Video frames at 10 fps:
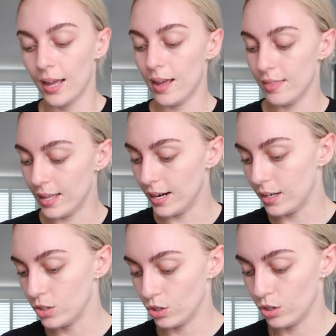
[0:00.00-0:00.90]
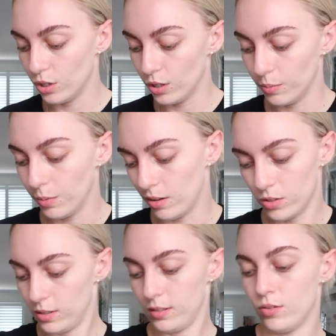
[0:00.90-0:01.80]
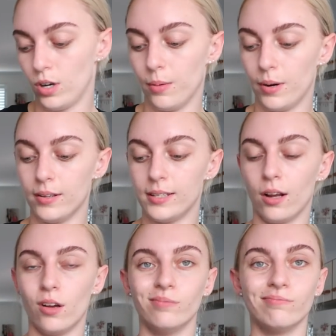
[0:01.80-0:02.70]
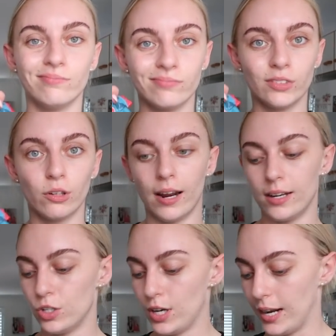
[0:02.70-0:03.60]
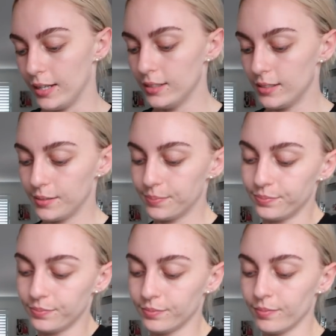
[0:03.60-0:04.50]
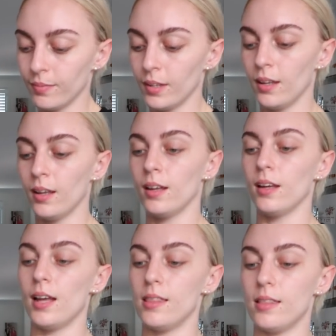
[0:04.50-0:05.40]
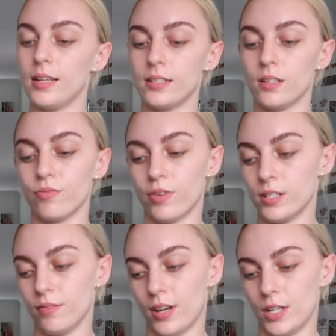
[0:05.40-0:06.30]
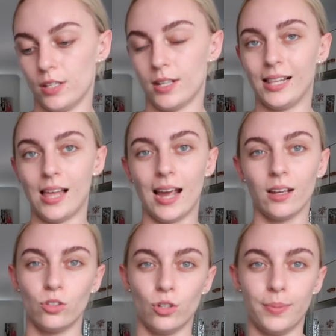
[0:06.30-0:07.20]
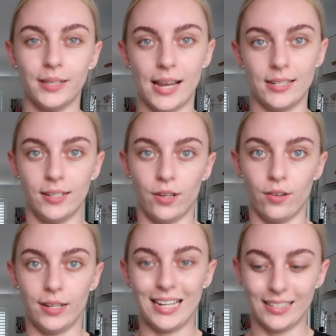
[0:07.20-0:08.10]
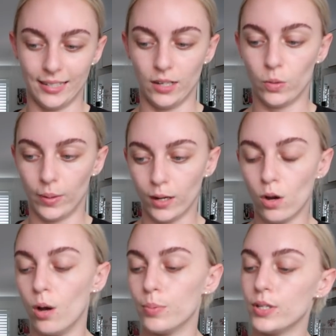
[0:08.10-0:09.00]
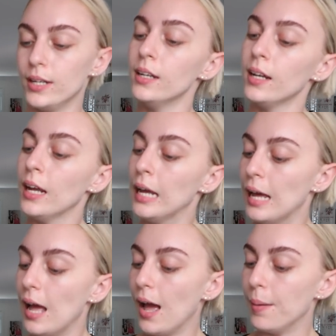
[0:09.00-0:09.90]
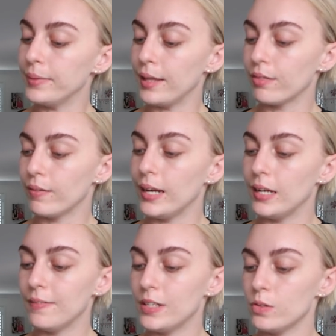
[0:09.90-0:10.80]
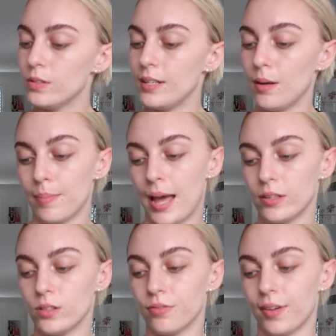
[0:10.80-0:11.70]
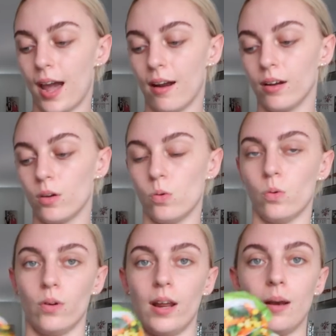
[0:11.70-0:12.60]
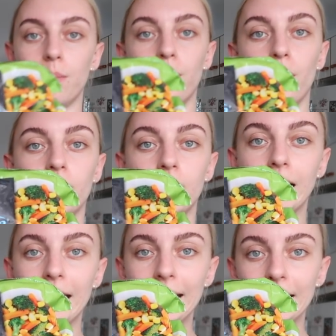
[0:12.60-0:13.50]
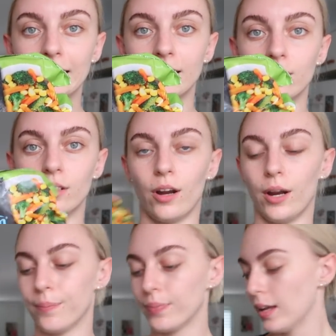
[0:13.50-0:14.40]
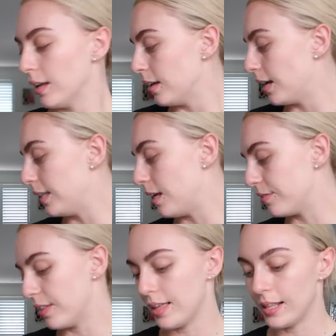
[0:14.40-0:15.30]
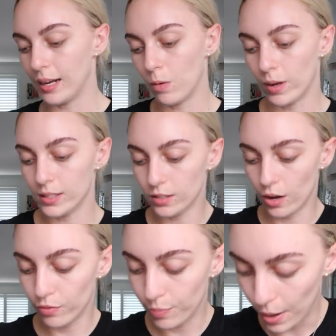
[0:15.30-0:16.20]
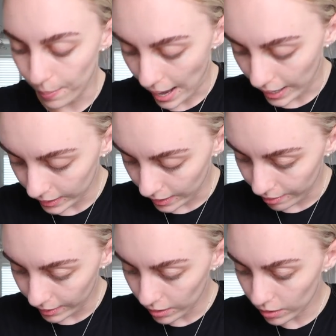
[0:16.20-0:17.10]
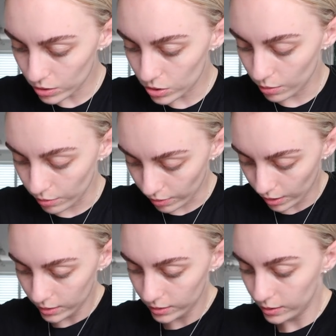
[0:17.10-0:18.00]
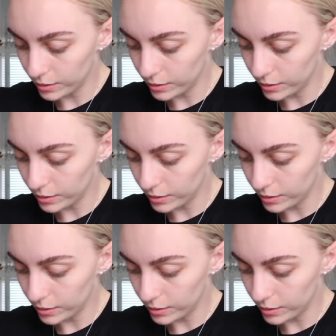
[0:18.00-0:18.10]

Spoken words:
And then I do, well, I'll just show you what else I got. Bread and cheese. And then these are the frozen veggies like. Super lazy girl, easy, quick option. They're three individual steam bags of carrot, corn, and broccoli. So I love that they're like one serve per bag. And I think I got two of those.